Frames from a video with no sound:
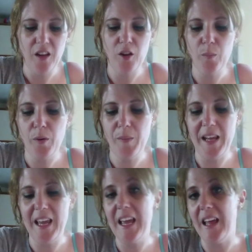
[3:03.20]
You can
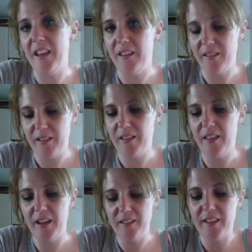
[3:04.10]
probably hear
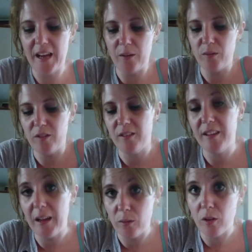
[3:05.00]
that it
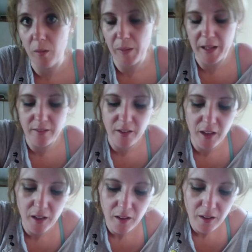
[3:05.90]
sounds like
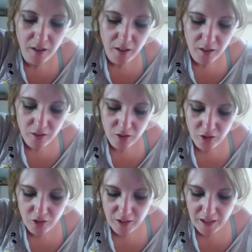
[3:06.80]
plastic. So
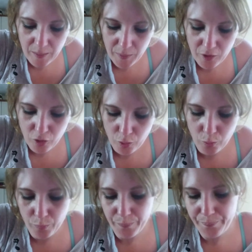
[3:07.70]
I'm just going to get my
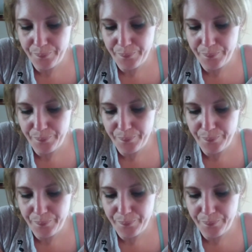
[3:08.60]
tool